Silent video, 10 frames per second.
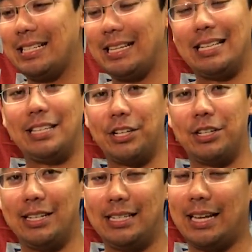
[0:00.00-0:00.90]
Today's
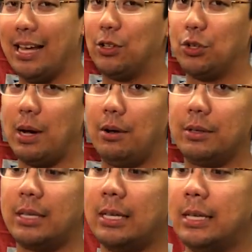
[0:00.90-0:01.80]
session did take 2
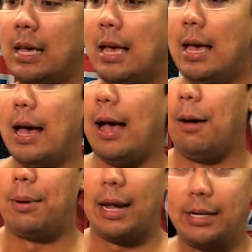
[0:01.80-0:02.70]
hours,
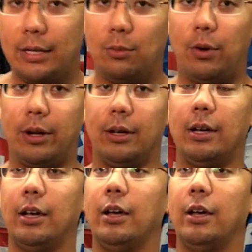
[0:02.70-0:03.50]
but I did want to